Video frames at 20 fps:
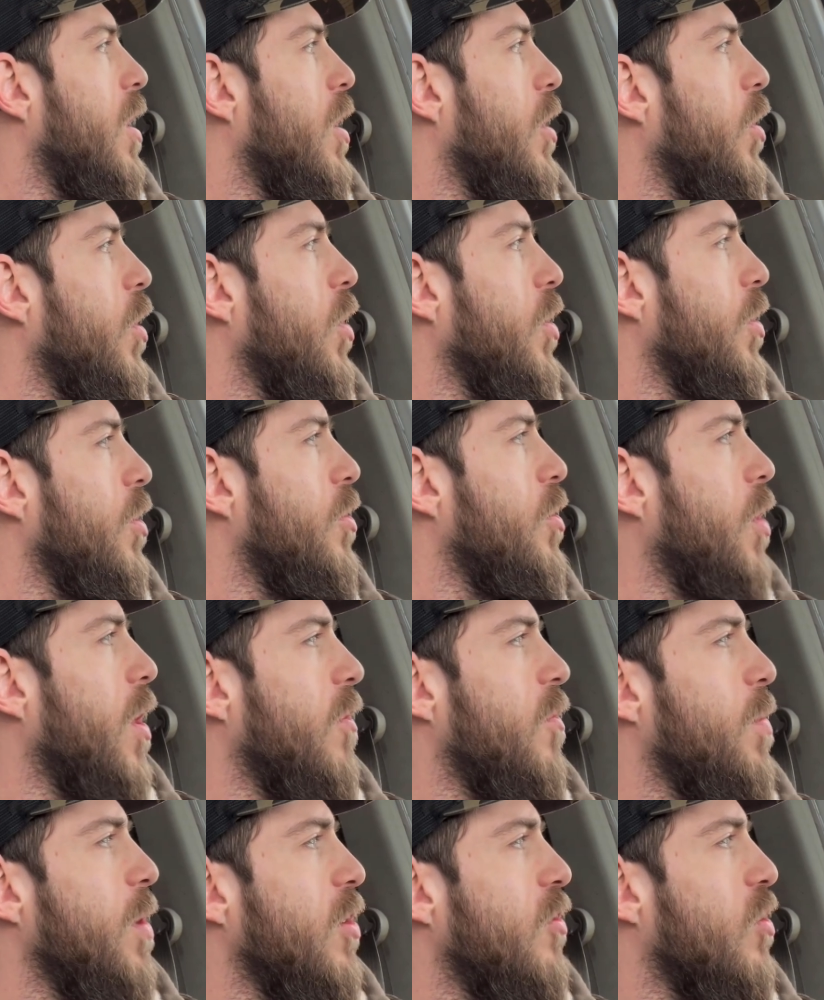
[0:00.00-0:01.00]
You do have
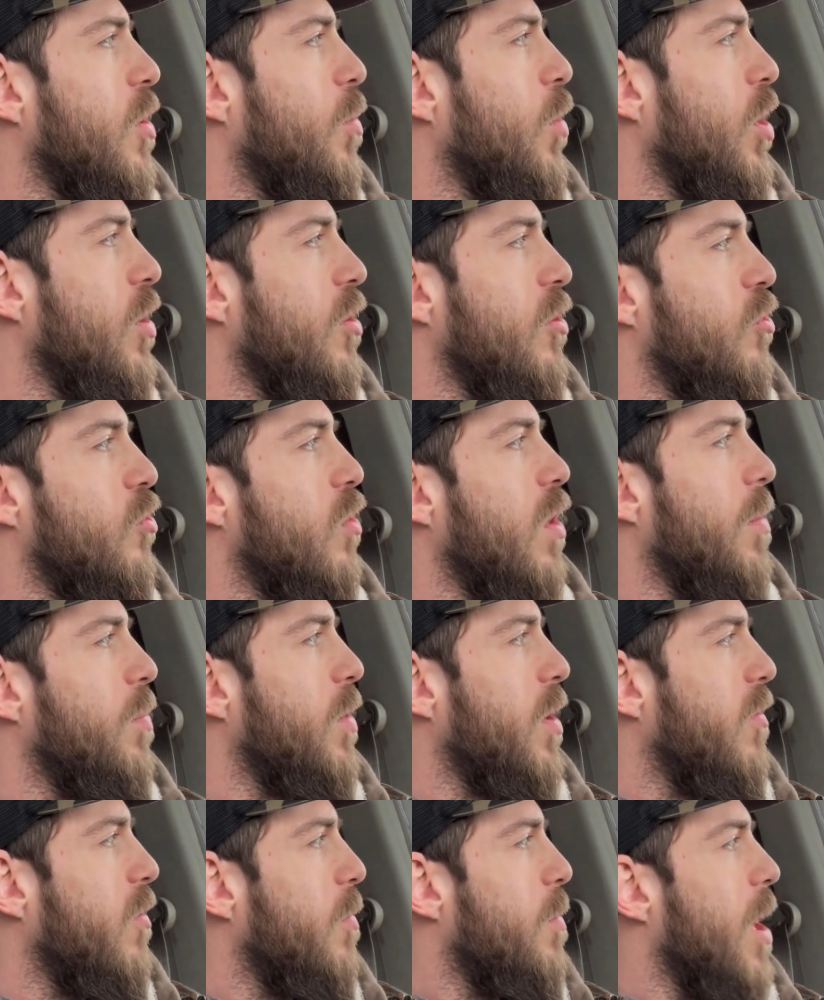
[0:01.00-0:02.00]
to be somewhat
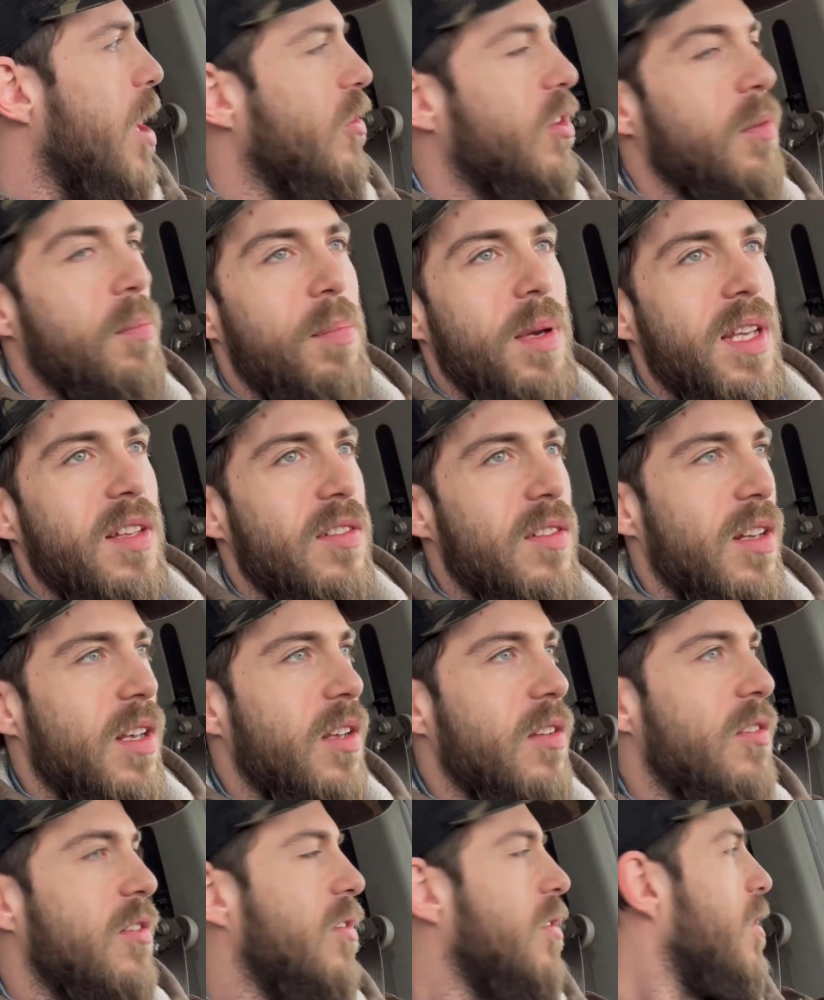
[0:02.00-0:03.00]
descriptive about the
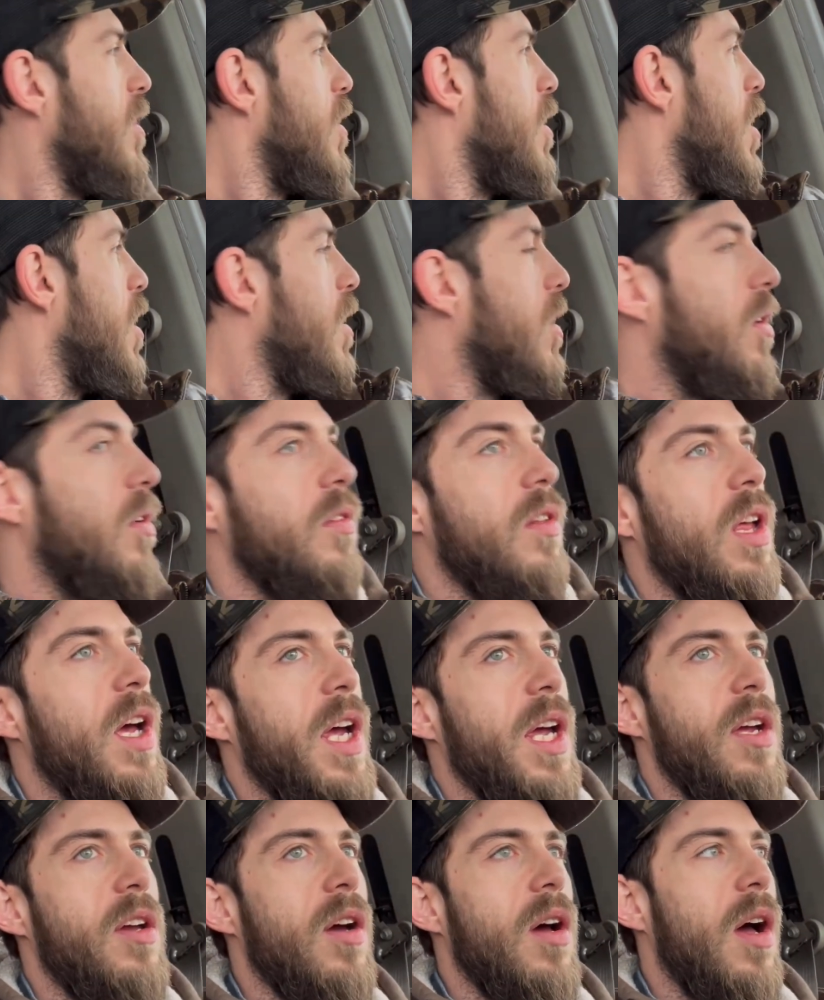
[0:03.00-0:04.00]
business,
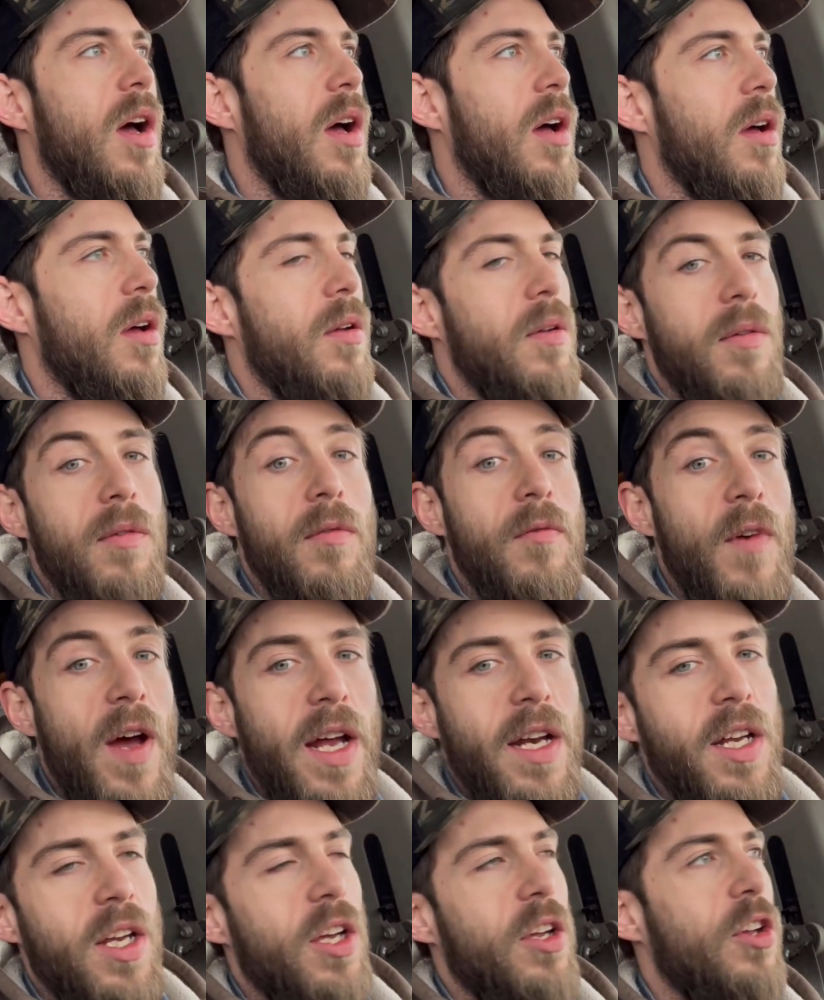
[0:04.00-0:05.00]
like
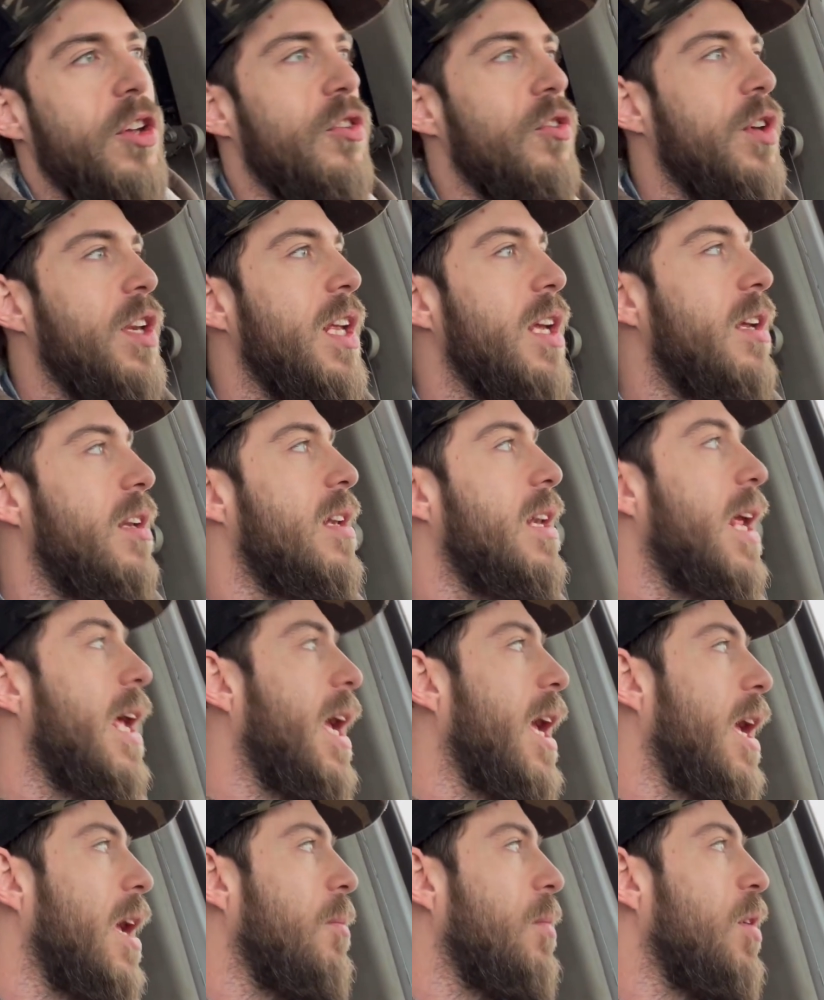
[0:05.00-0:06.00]
finding a unique
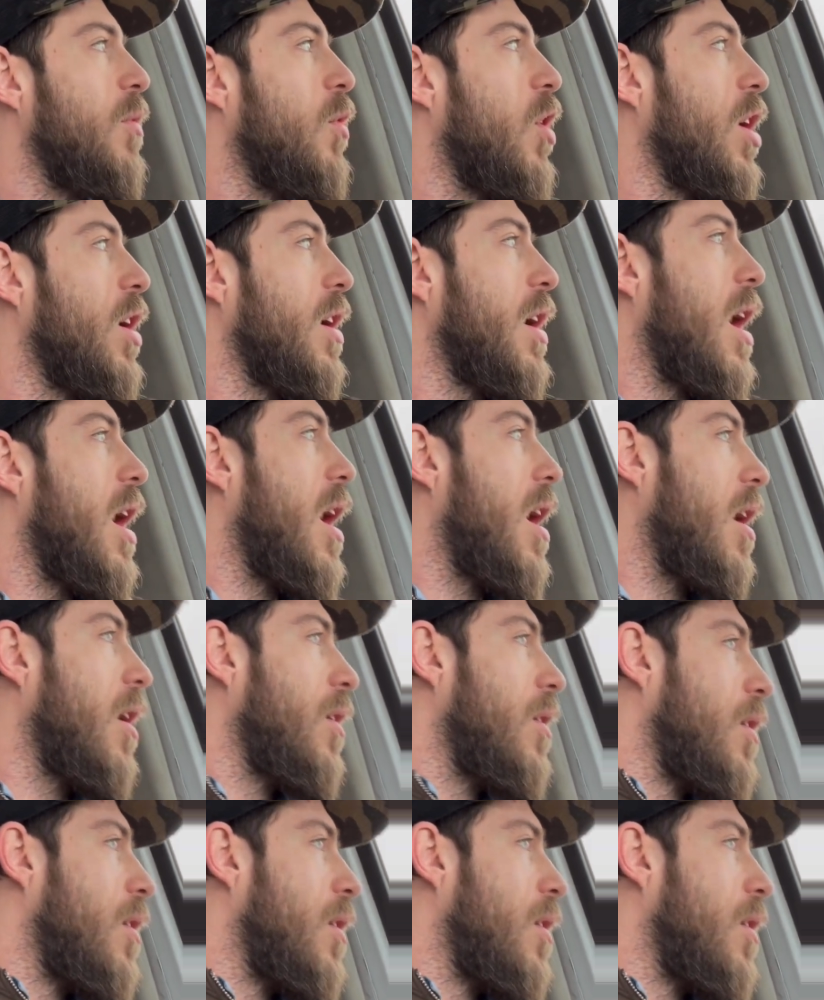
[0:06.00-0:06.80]
name and whatnot.